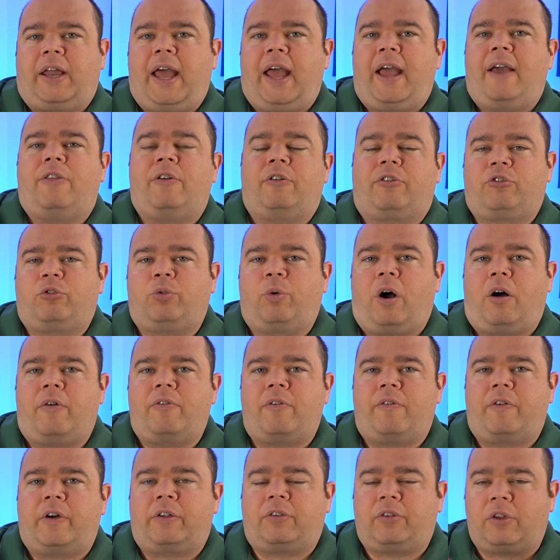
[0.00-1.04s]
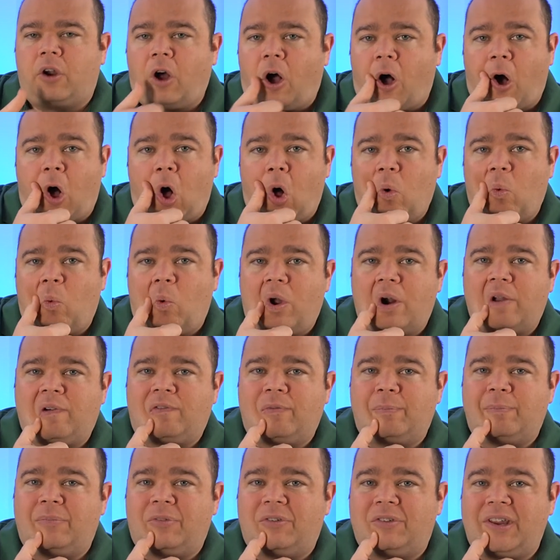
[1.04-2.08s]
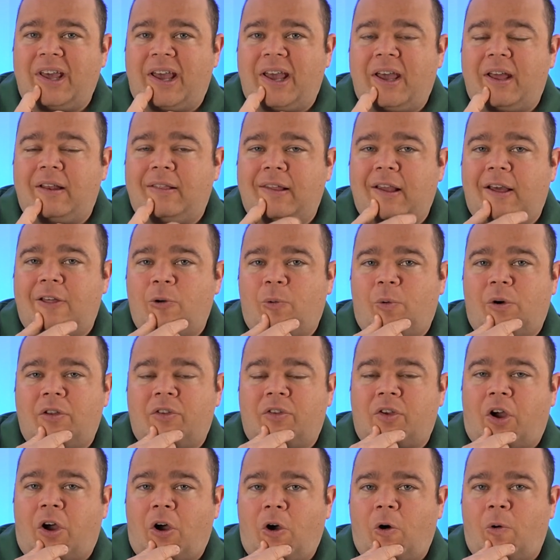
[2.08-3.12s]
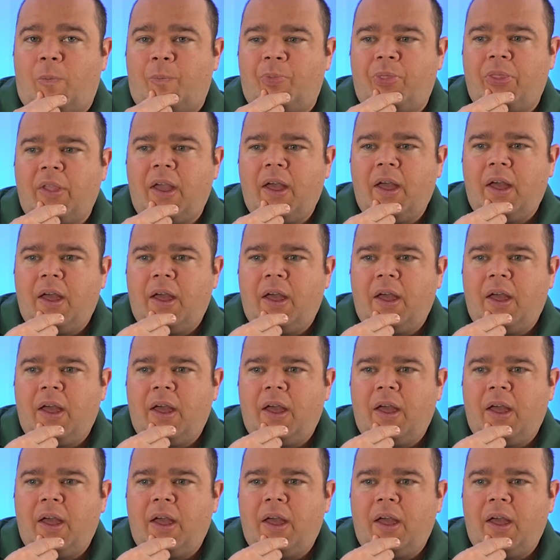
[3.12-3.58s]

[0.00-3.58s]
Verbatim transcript: hey, there's 12 of us in all, one of them's dead, the other one's at home.